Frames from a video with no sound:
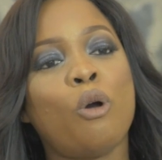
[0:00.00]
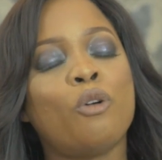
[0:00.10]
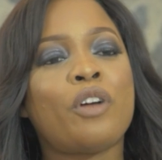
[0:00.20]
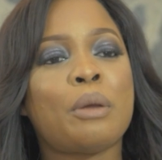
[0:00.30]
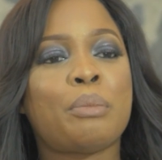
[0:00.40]

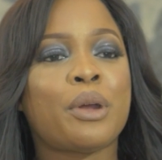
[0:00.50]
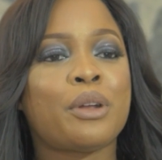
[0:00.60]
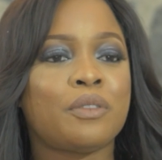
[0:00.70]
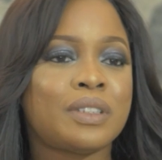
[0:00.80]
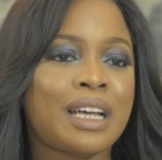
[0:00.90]
over a
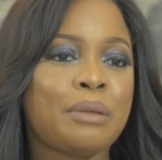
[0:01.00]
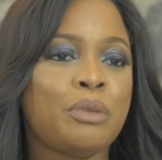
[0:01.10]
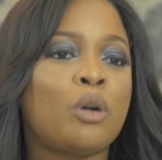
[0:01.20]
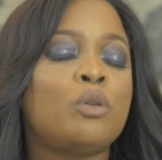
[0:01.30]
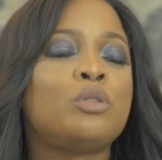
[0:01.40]
period of time,
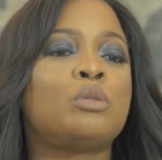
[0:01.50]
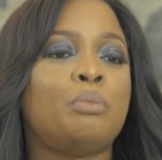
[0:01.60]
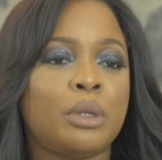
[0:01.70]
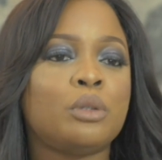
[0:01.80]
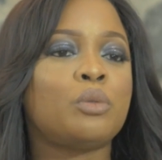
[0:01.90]
you're going to
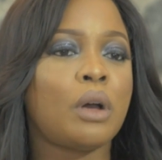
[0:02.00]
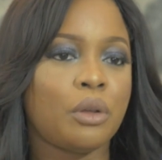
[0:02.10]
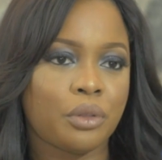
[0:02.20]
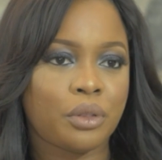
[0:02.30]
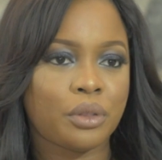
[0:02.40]
build
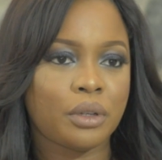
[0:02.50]
wealth.